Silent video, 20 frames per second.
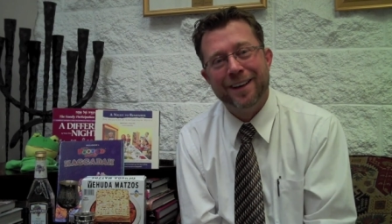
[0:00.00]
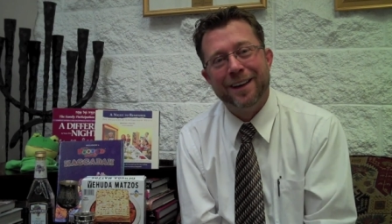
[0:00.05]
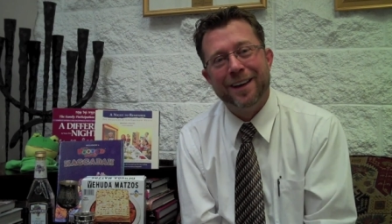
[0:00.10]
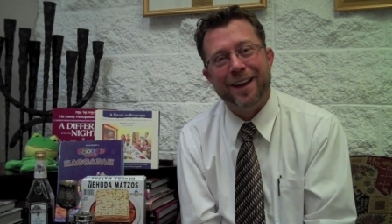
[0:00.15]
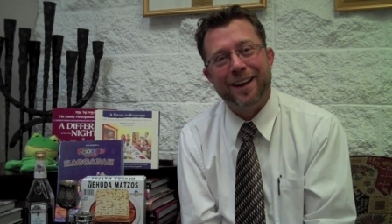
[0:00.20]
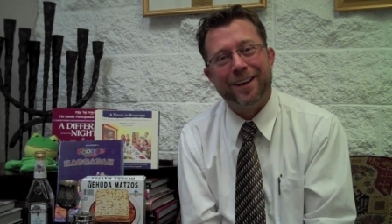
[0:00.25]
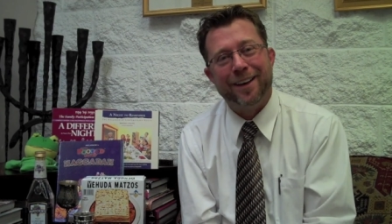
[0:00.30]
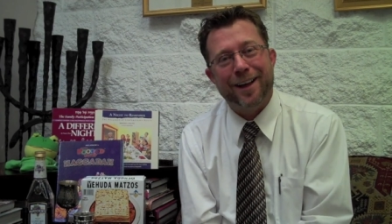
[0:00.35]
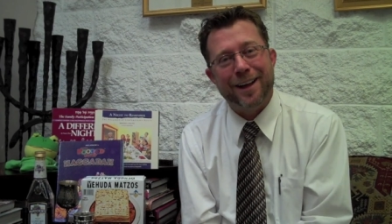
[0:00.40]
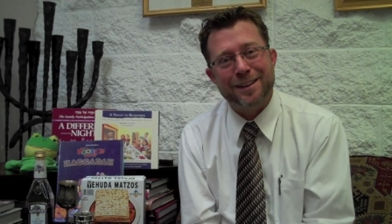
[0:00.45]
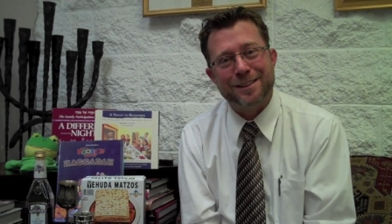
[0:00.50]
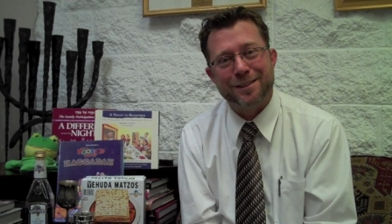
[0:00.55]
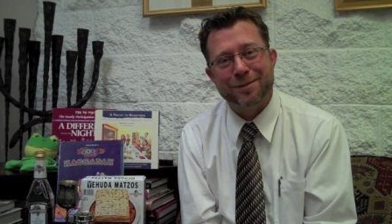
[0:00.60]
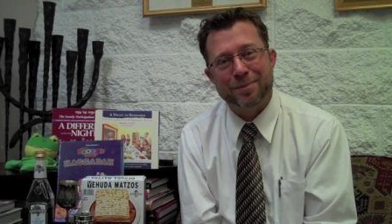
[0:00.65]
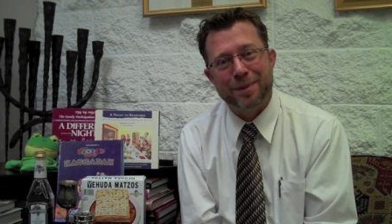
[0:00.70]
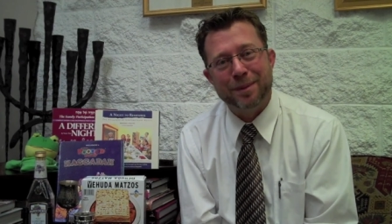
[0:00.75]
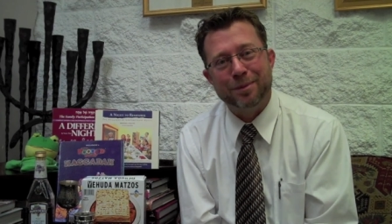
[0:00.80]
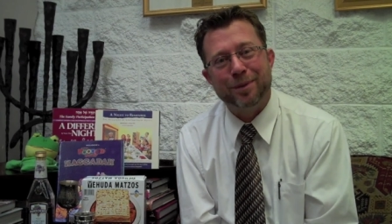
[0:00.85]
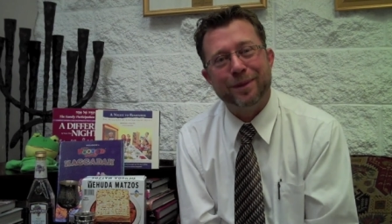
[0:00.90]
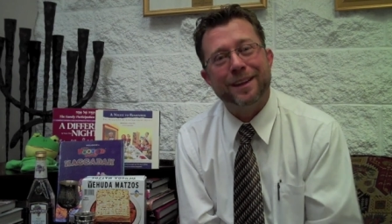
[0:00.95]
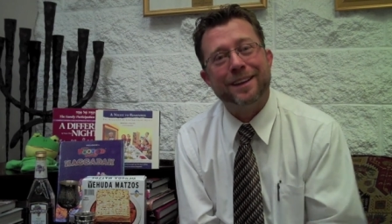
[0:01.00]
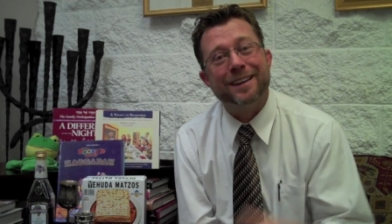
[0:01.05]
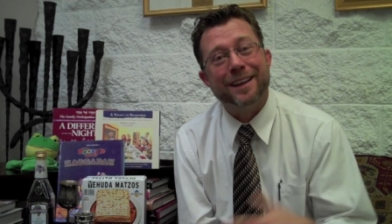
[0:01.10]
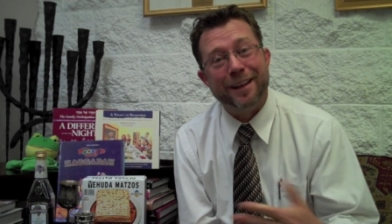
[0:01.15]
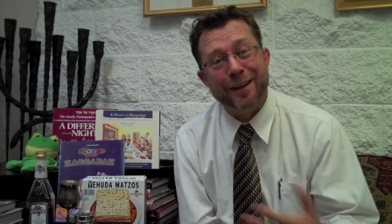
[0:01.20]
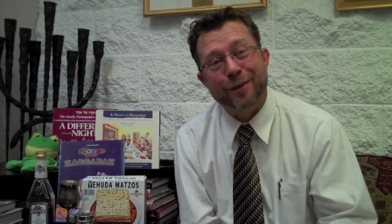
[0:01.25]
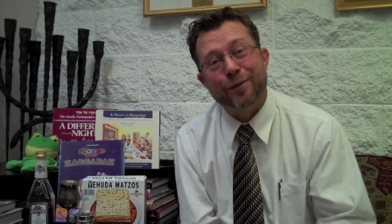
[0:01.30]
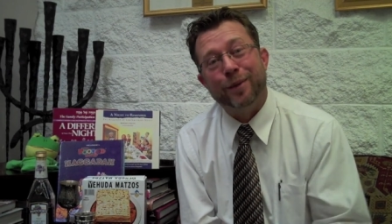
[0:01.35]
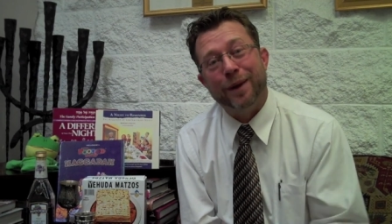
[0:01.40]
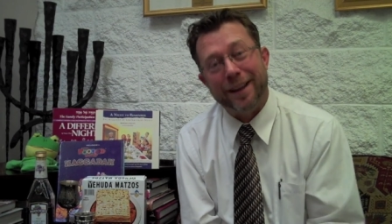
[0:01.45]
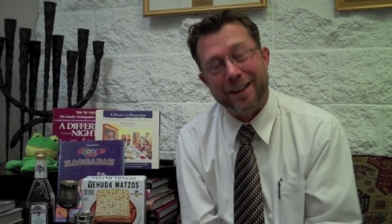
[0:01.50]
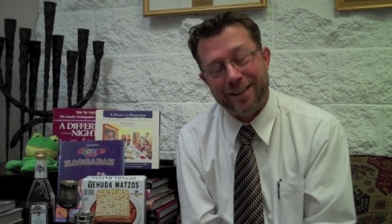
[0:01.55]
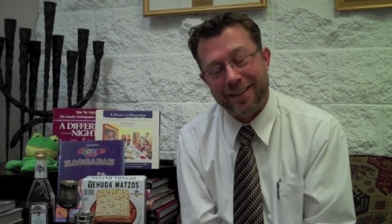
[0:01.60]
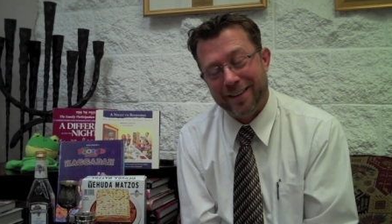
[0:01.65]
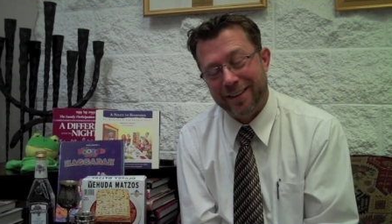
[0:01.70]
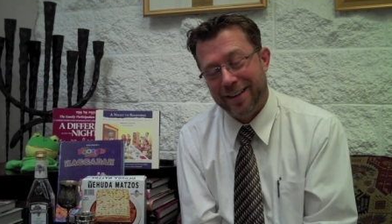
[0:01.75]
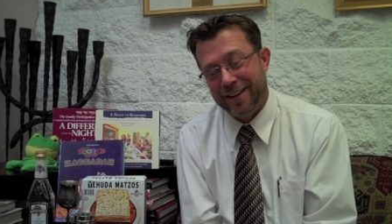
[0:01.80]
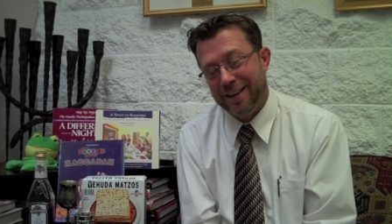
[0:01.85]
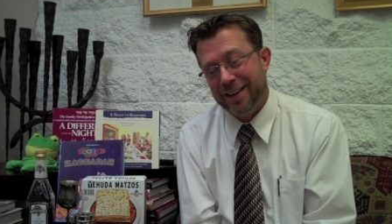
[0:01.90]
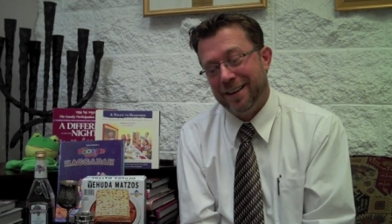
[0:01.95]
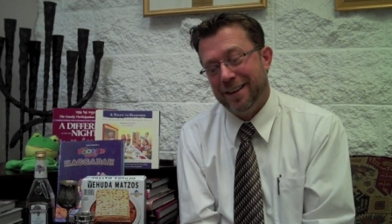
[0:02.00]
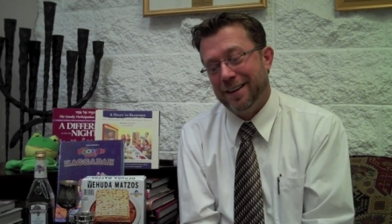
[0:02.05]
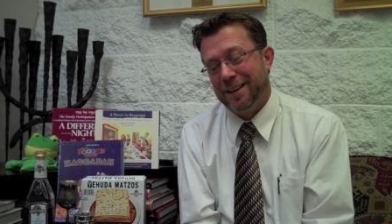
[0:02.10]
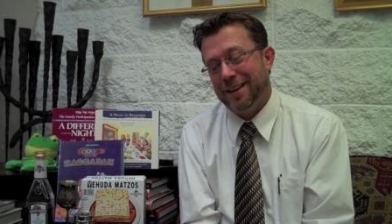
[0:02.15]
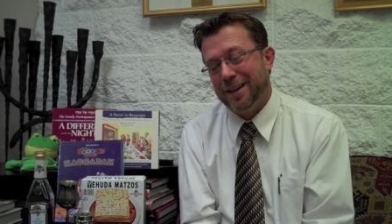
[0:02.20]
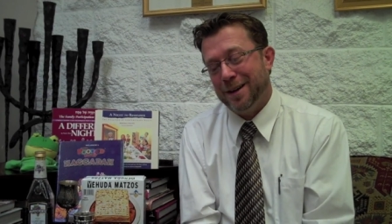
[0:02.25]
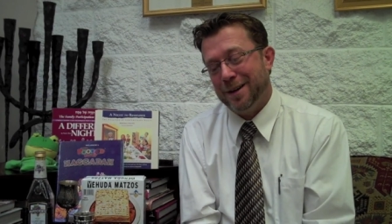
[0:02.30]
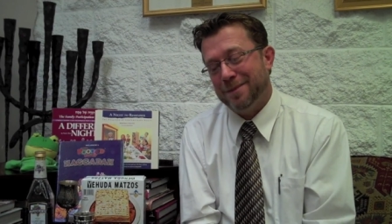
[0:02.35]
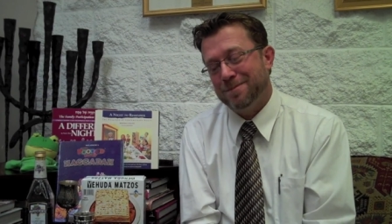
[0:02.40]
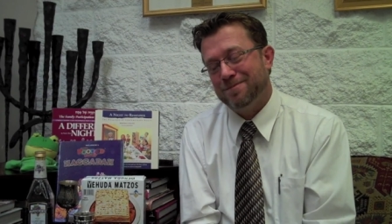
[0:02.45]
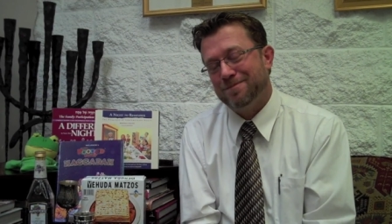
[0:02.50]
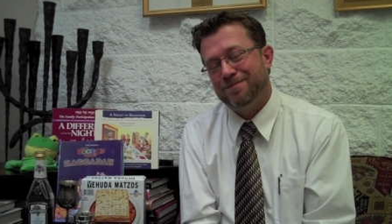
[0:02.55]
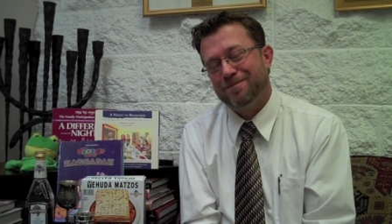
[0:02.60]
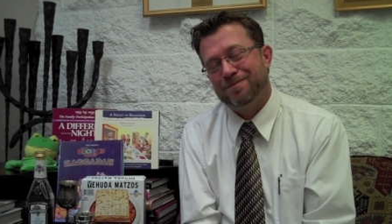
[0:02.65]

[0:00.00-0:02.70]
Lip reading: and lots of people that didn't win. I